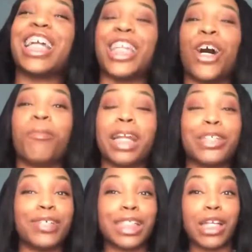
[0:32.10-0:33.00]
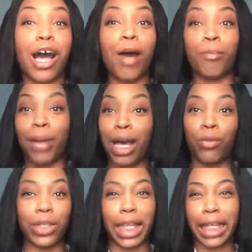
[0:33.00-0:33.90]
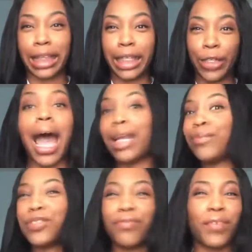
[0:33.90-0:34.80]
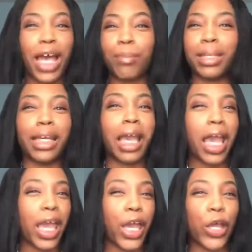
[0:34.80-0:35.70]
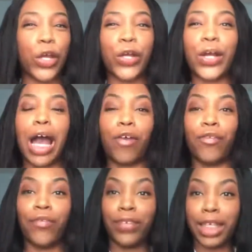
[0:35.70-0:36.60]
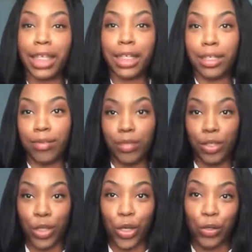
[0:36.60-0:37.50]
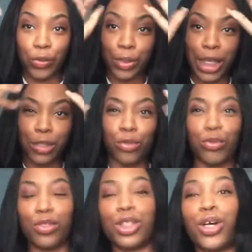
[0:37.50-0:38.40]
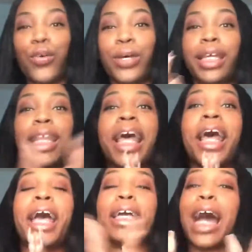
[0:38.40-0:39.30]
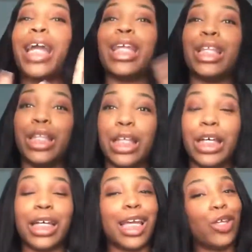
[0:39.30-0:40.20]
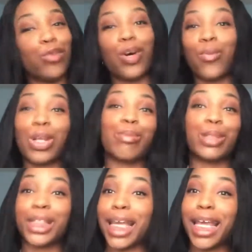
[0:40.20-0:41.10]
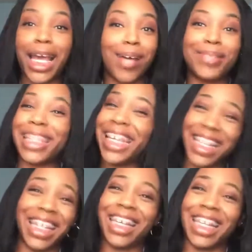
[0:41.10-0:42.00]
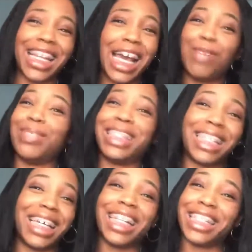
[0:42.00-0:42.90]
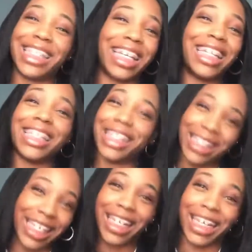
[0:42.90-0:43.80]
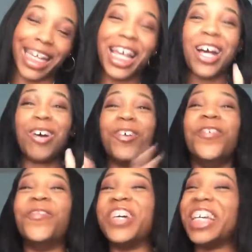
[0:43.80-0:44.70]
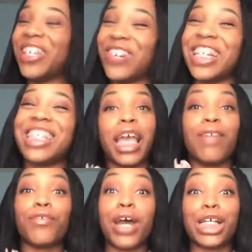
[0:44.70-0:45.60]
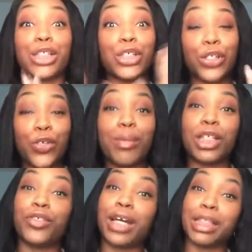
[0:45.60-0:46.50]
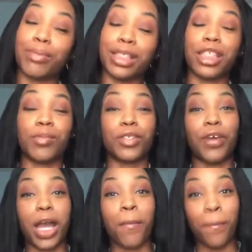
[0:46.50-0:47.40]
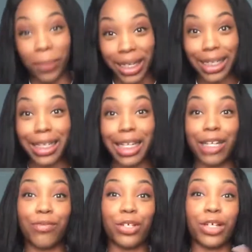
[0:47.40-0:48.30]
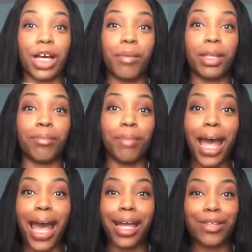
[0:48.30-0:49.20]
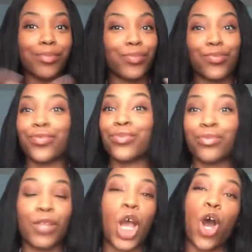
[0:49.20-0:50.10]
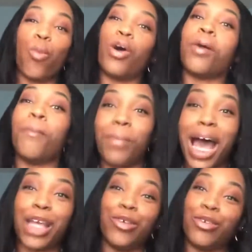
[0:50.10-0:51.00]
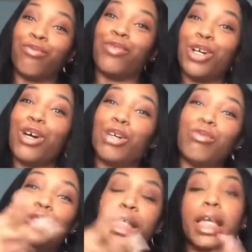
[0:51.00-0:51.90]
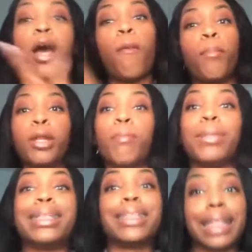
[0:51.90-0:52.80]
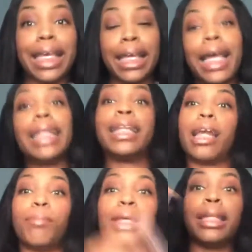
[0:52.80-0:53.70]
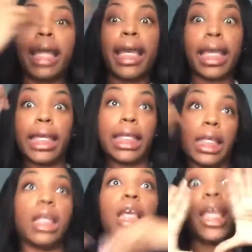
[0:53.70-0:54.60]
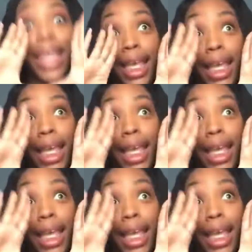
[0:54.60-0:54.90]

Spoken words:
No, but as you can tell, I'm back with like the Adams family hair outfit, you know, tattoo showing kind of look. And you know what I'm saying? I'm digging it. I'm diggity diggity digging it. But anyways, if you guys are new, make sure you guys press the subscribe button. And if you're coming back, welcome back. You're the real OG. Put him in the ski. Then I'd be like he.